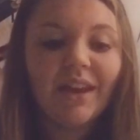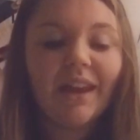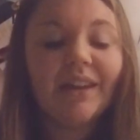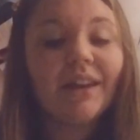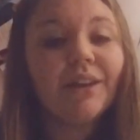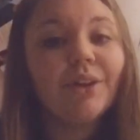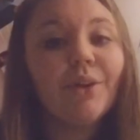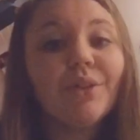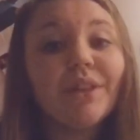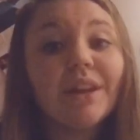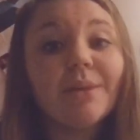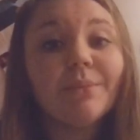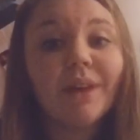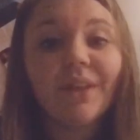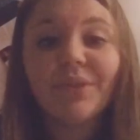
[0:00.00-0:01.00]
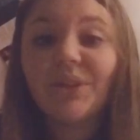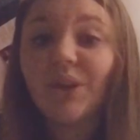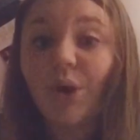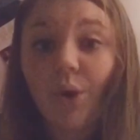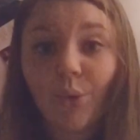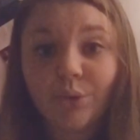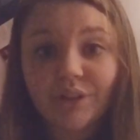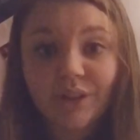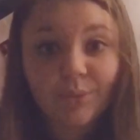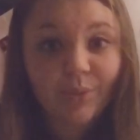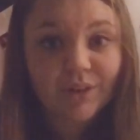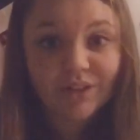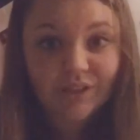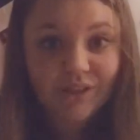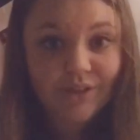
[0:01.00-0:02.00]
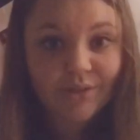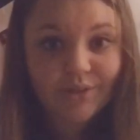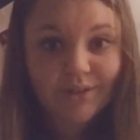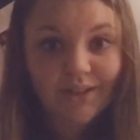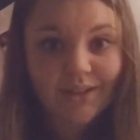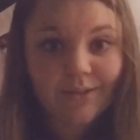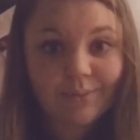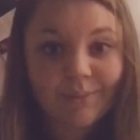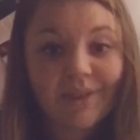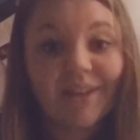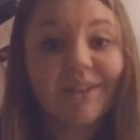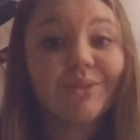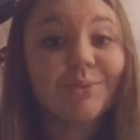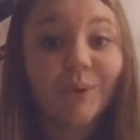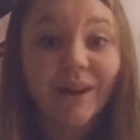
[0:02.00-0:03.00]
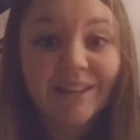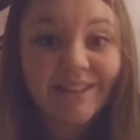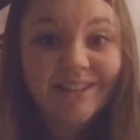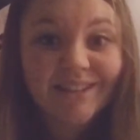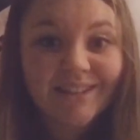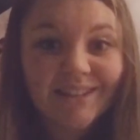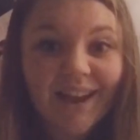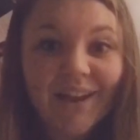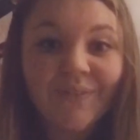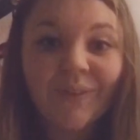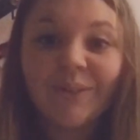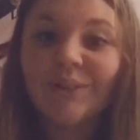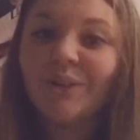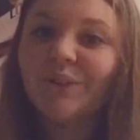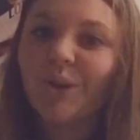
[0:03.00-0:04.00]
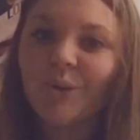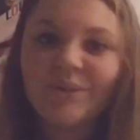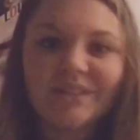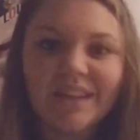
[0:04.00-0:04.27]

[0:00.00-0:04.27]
And I know that I'm not the only one to use it, because once I found a note